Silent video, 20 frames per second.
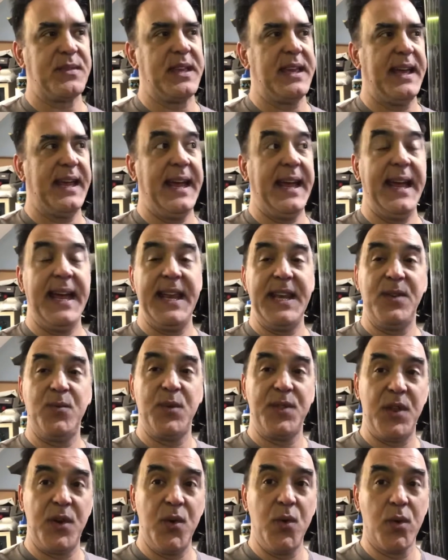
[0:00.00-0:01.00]
And with
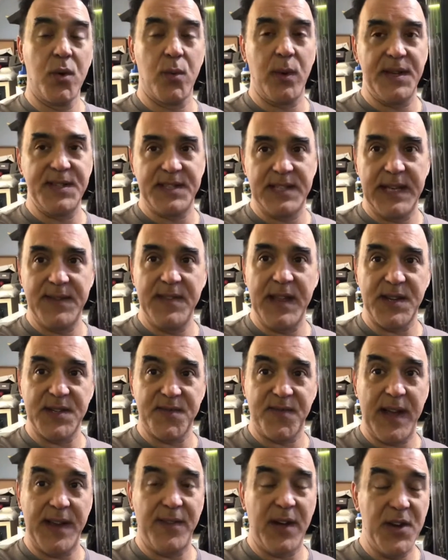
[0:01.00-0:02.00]
the newer ones, eleven thousand
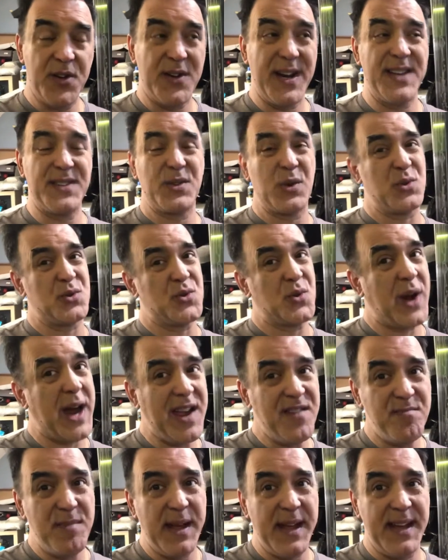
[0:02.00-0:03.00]
five hundred has those
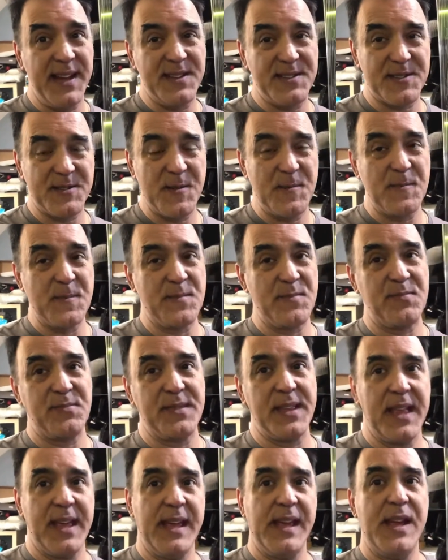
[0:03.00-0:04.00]
drive bays.
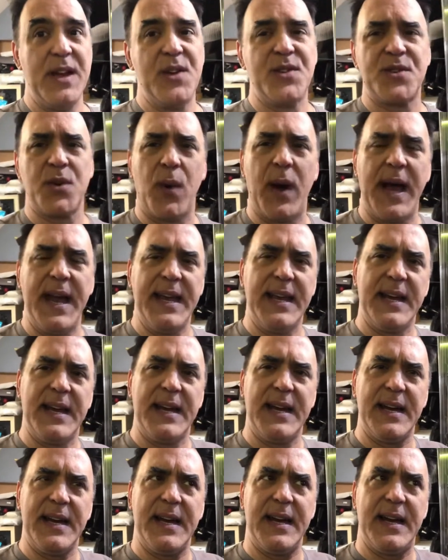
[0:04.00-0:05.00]
So I,
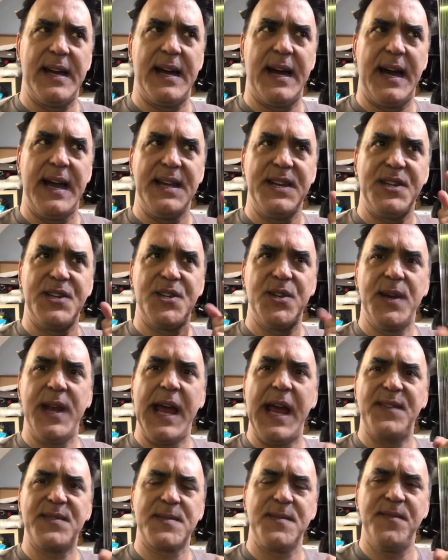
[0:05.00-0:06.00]
I should
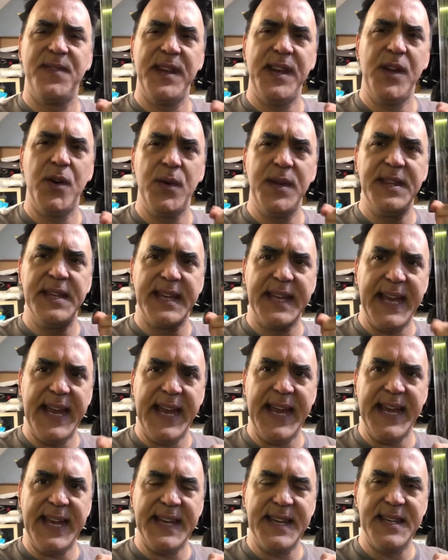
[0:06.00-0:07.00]
have some video in the
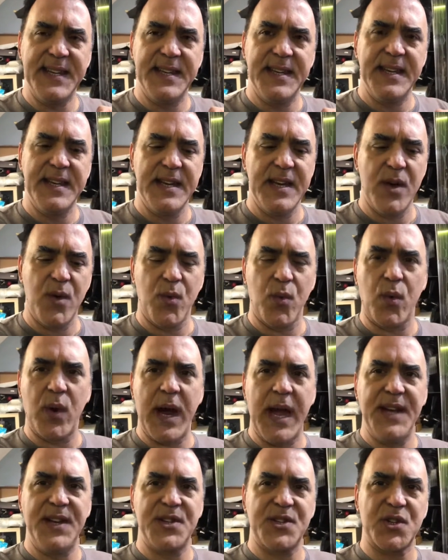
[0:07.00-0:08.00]
can where I
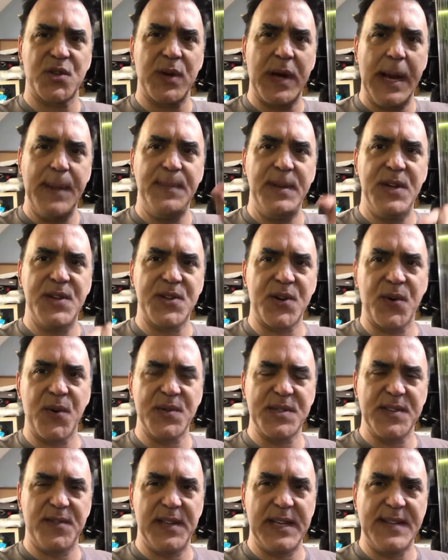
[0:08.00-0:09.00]
describe the internals
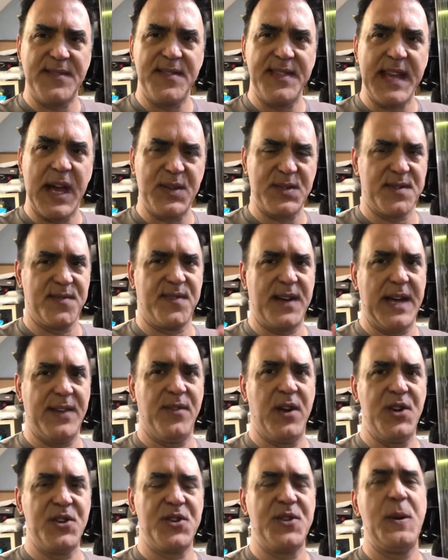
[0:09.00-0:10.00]
of eleven thousand five
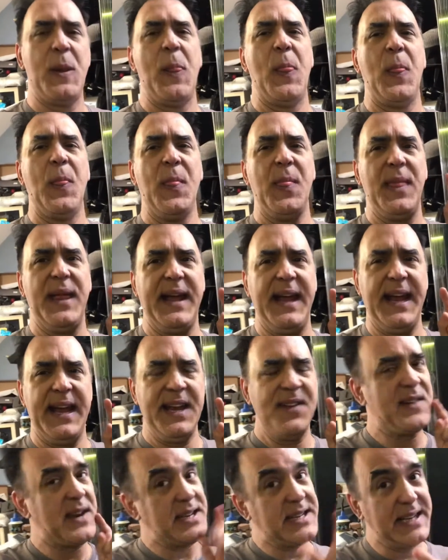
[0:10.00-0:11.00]
hundred. And if
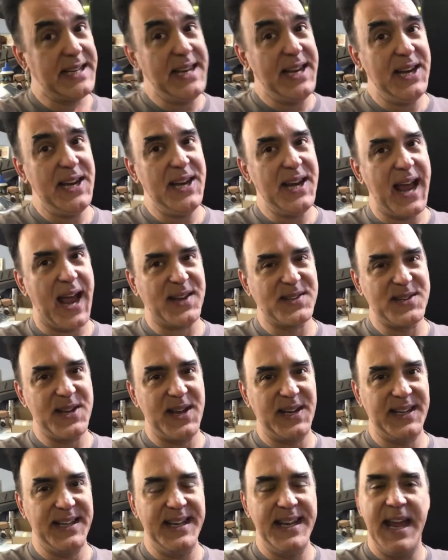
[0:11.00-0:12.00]
I deleted it
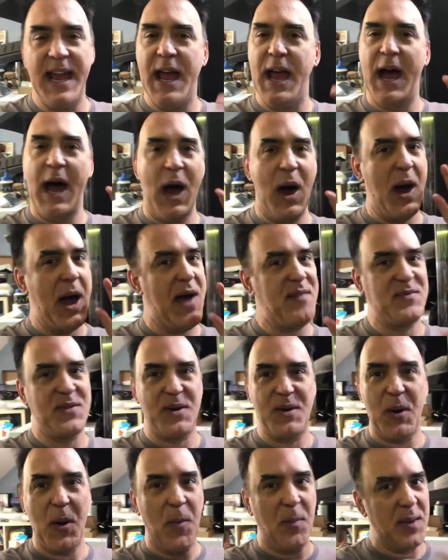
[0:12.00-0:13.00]
accidentally, I'll have to
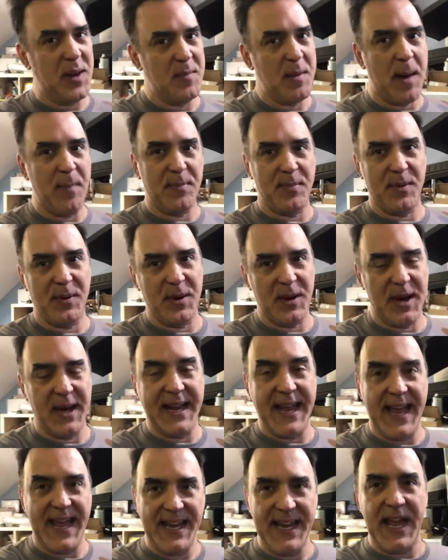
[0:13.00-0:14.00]
open them up
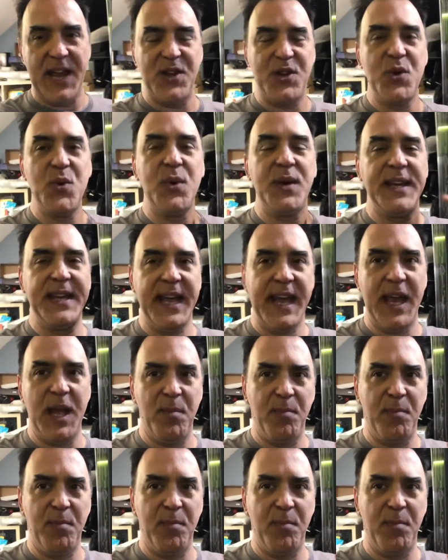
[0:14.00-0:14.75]
again and do it again.